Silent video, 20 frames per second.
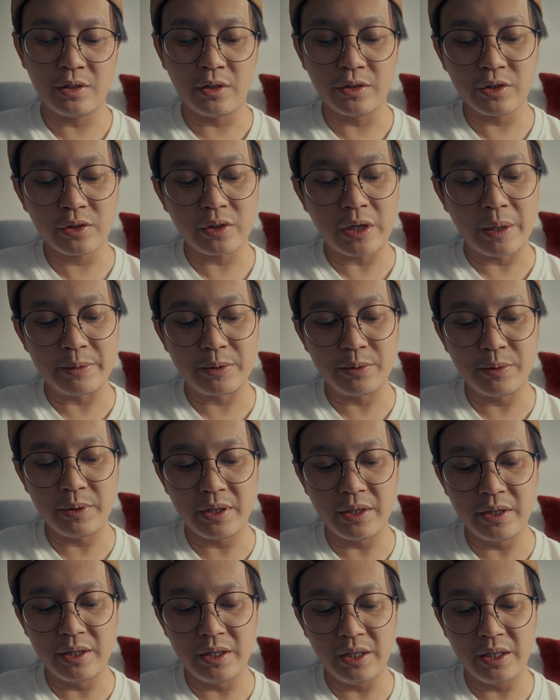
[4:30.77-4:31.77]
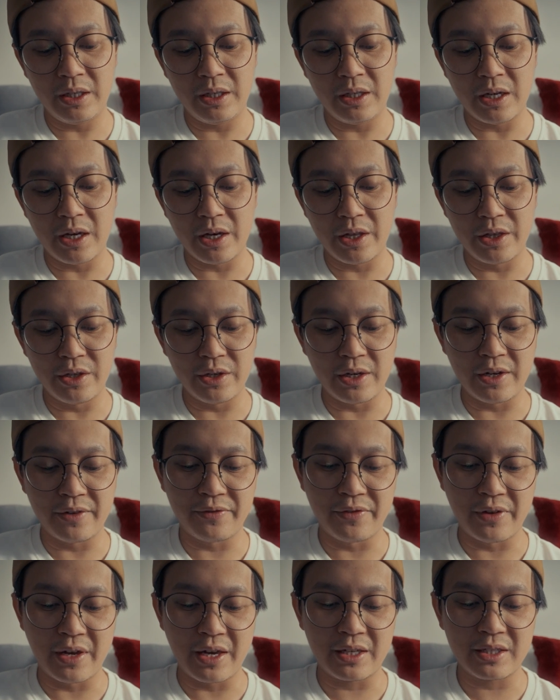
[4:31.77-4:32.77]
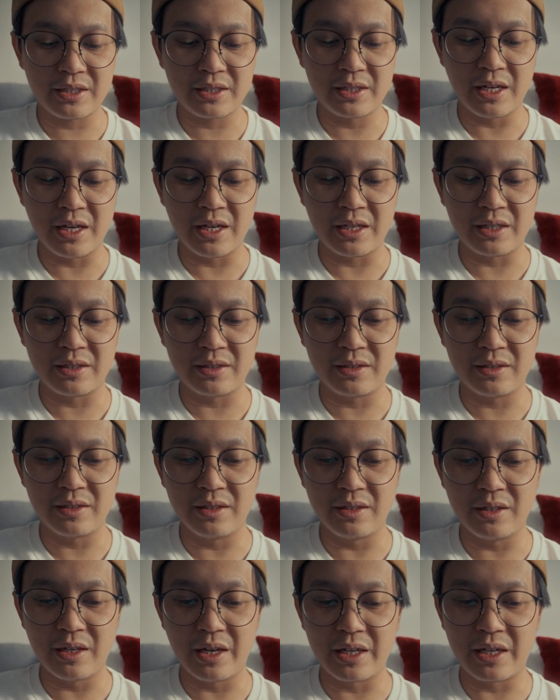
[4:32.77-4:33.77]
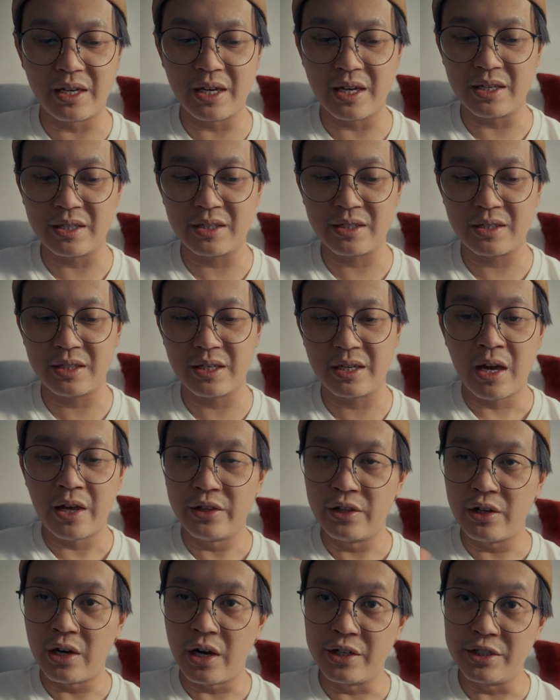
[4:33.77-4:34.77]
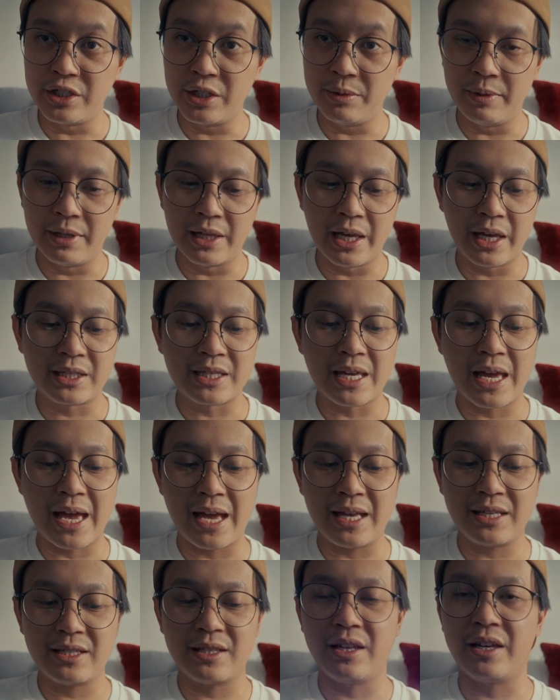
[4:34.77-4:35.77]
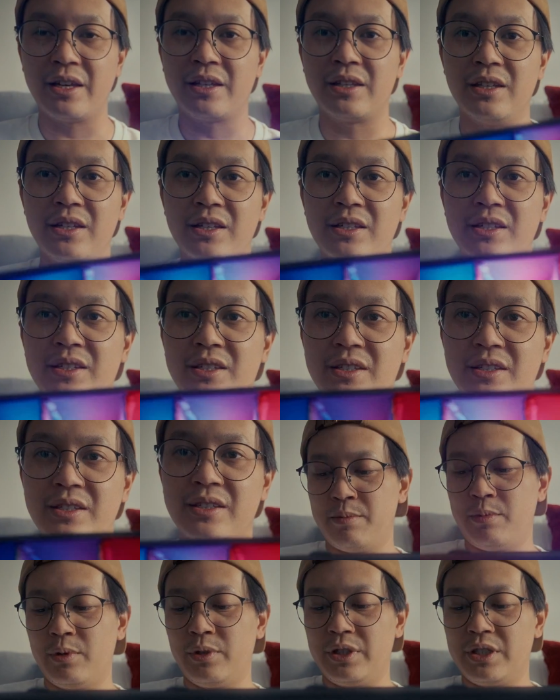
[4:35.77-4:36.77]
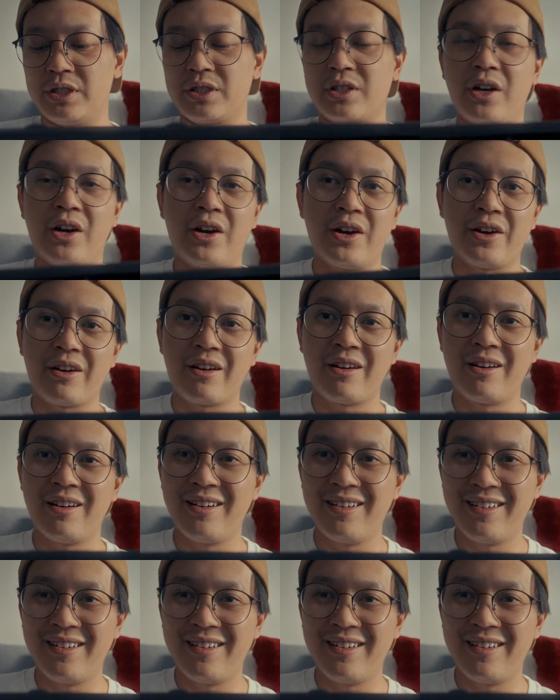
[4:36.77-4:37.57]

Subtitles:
also comes with the other effects that I guess other RGB light has, like this police car.